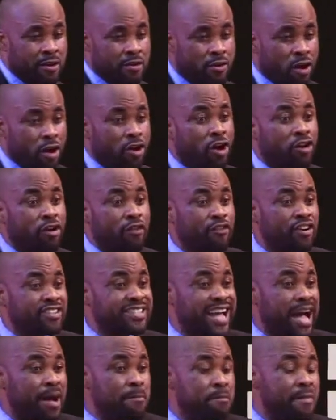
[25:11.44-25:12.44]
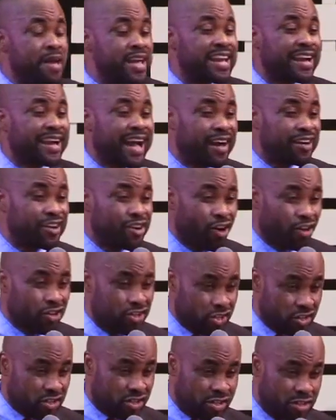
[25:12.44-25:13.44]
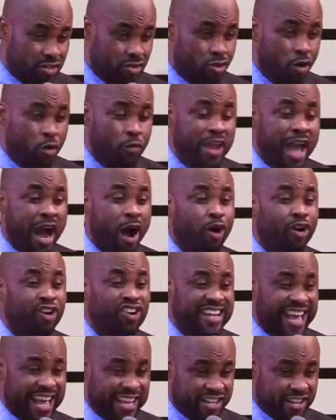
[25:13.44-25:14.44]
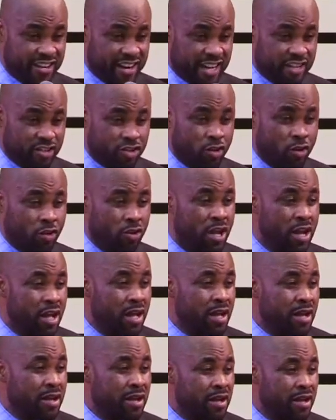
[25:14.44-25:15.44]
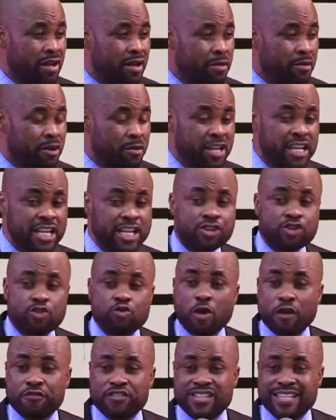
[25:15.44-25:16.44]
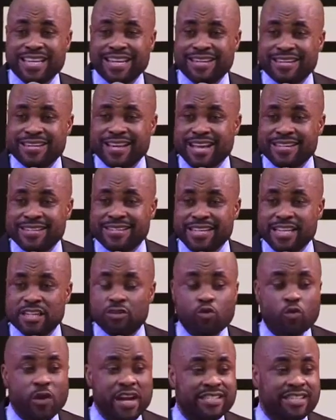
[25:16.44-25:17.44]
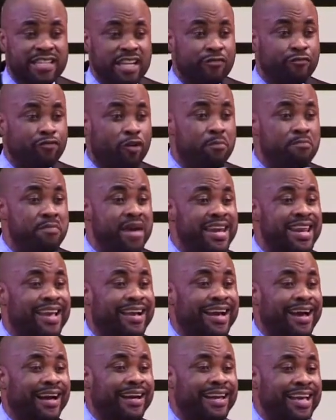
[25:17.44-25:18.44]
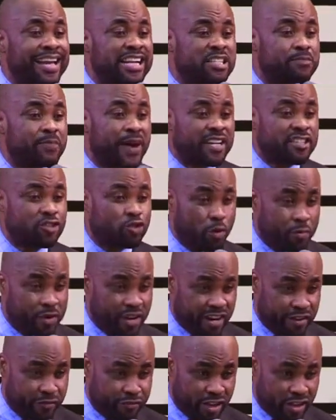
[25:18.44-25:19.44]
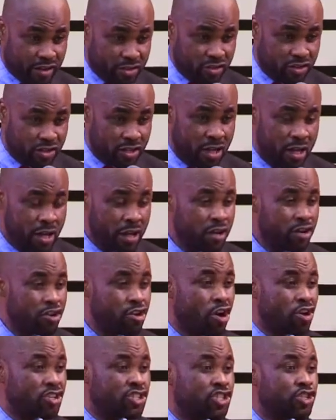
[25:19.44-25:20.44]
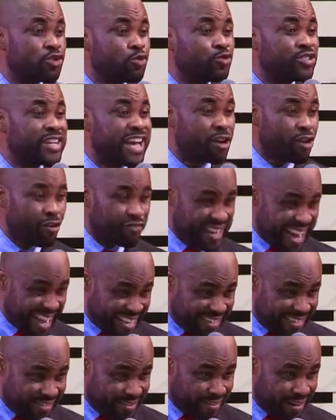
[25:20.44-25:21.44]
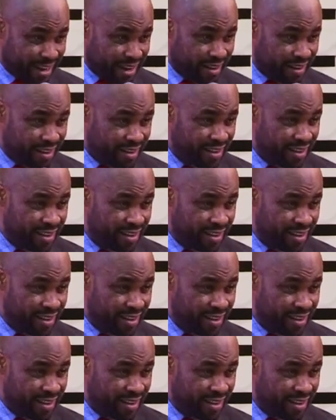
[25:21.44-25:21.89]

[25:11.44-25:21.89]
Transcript: Not all of us are medical doctors, though we are all Nigerians. So issue of sickness is waiting for medical experts to be revealed, not children of Nigeria.